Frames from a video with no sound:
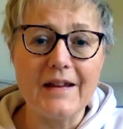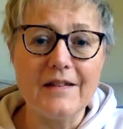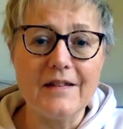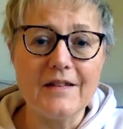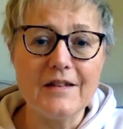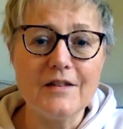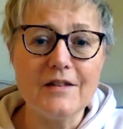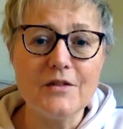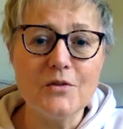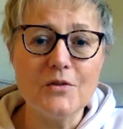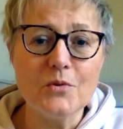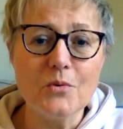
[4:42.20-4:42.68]
in
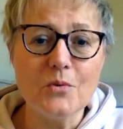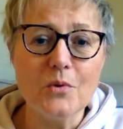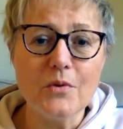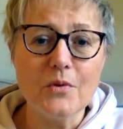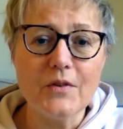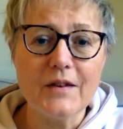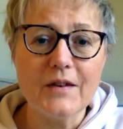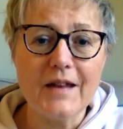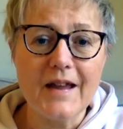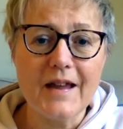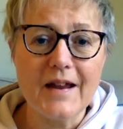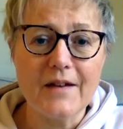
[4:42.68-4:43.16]
this
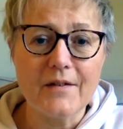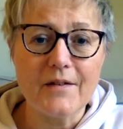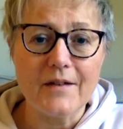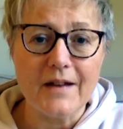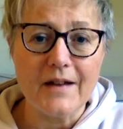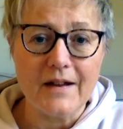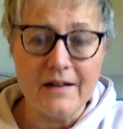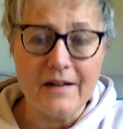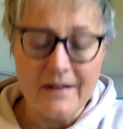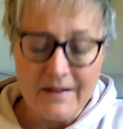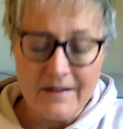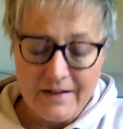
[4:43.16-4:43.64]
northern
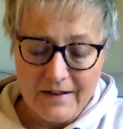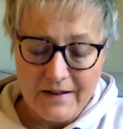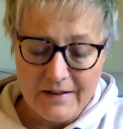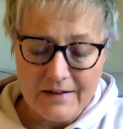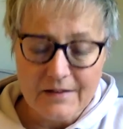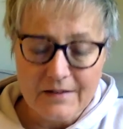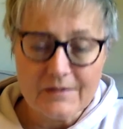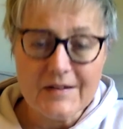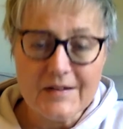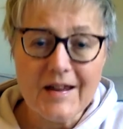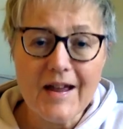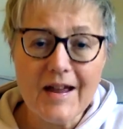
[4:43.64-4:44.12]
area in
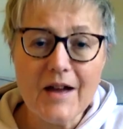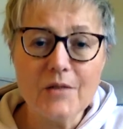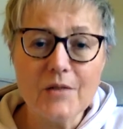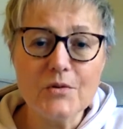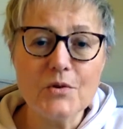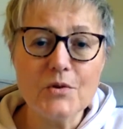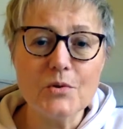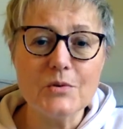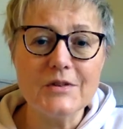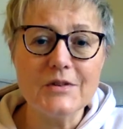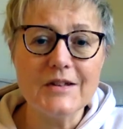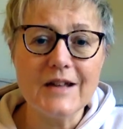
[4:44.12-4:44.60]
a town
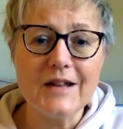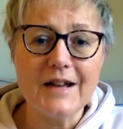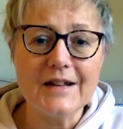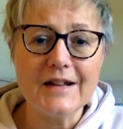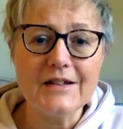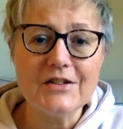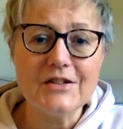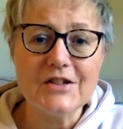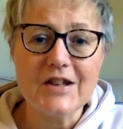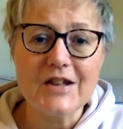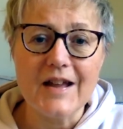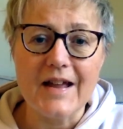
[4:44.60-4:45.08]
called
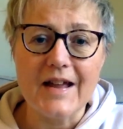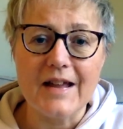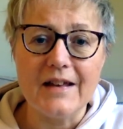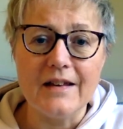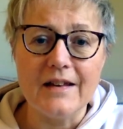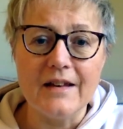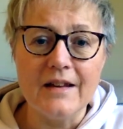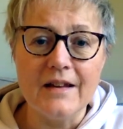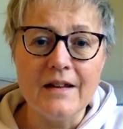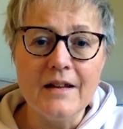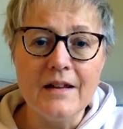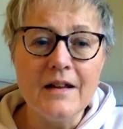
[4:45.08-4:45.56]

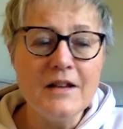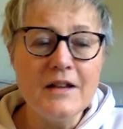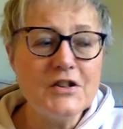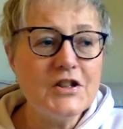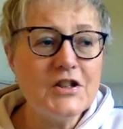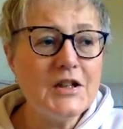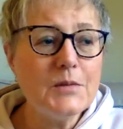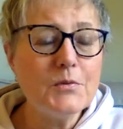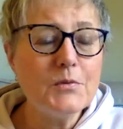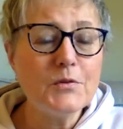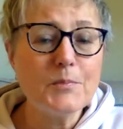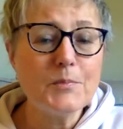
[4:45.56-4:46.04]
Yangcheng.
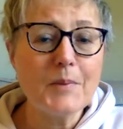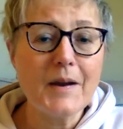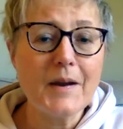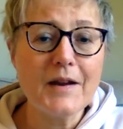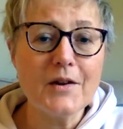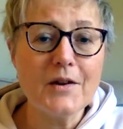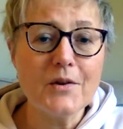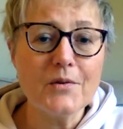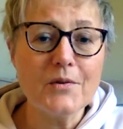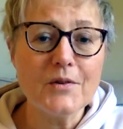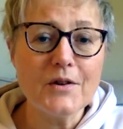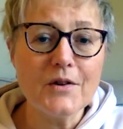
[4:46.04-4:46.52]
She was
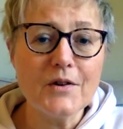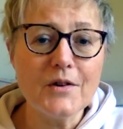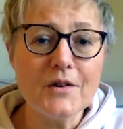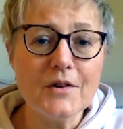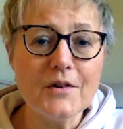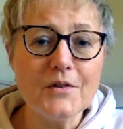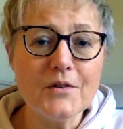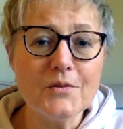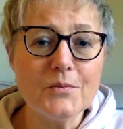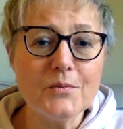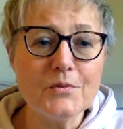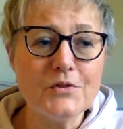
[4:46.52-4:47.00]
praying, Oh
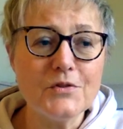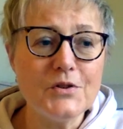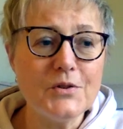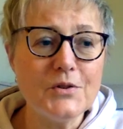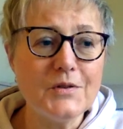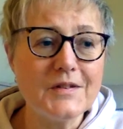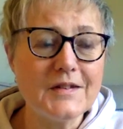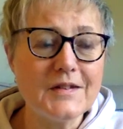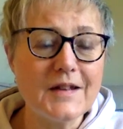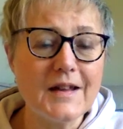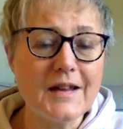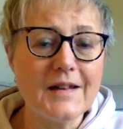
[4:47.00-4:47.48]
God, would you
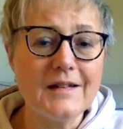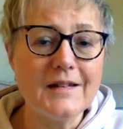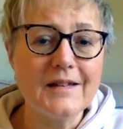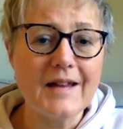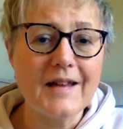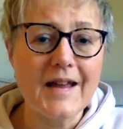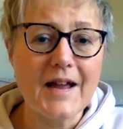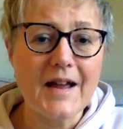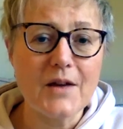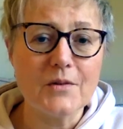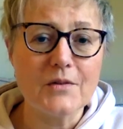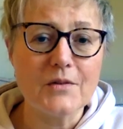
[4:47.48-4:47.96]
send
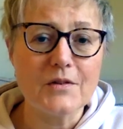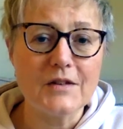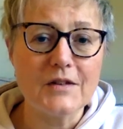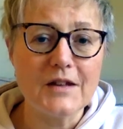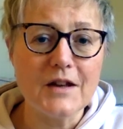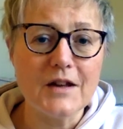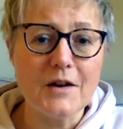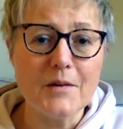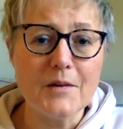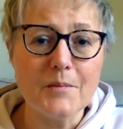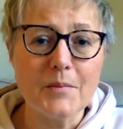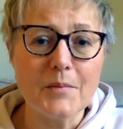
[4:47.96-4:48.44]
out a
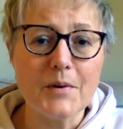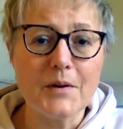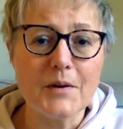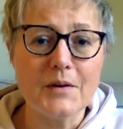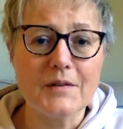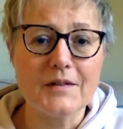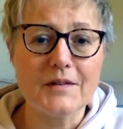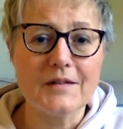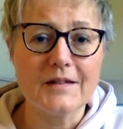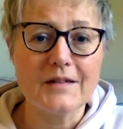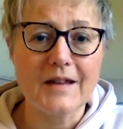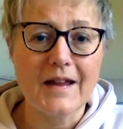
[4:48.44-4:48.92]
young
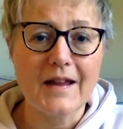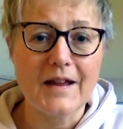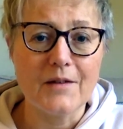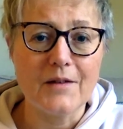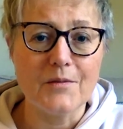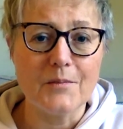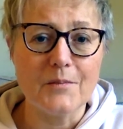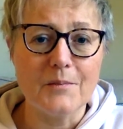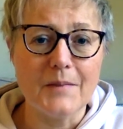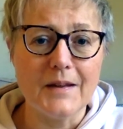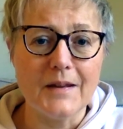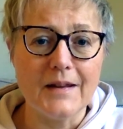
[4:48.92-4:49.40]
person to
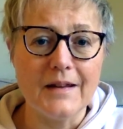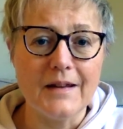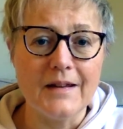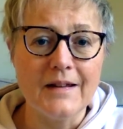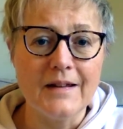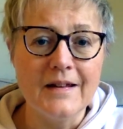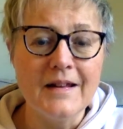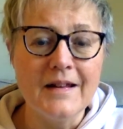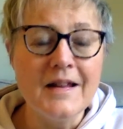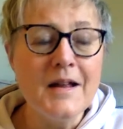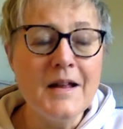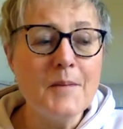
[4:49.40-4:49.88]
help me?
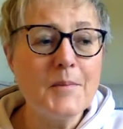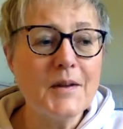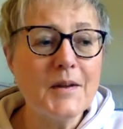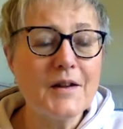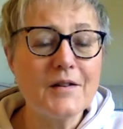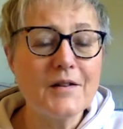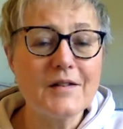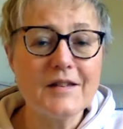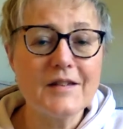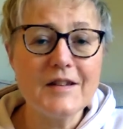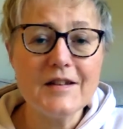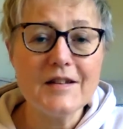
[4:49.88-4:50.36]

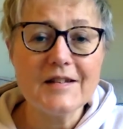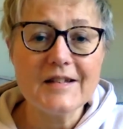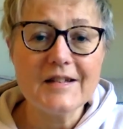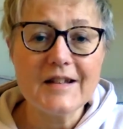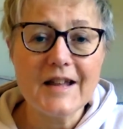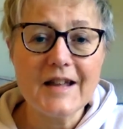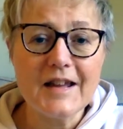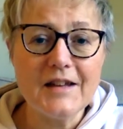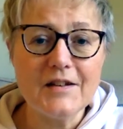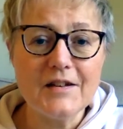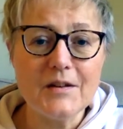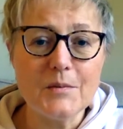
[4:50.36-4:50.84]
Because this
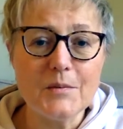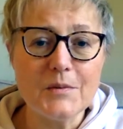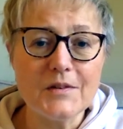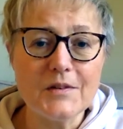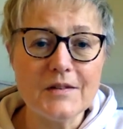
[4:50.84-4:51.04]
lady was